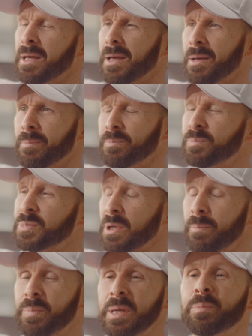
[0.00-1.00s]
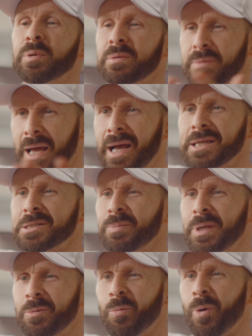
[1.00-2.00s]
um, some people ask
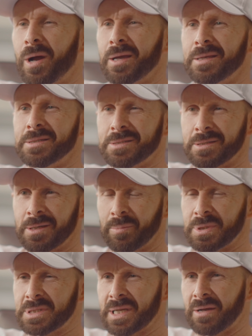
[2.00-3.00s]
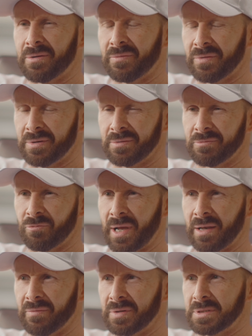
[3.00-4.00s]
me, why is the number seven
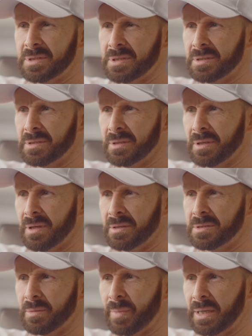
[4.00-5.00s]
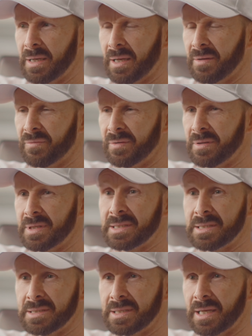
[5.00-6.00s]
relevant uh, to my life, and
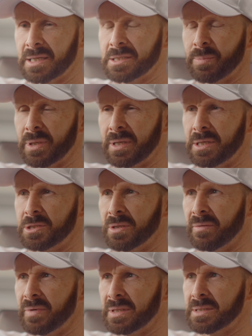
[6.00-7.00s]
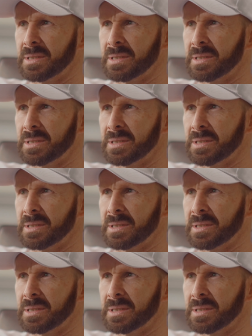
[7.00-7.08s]
this is the explanation of it.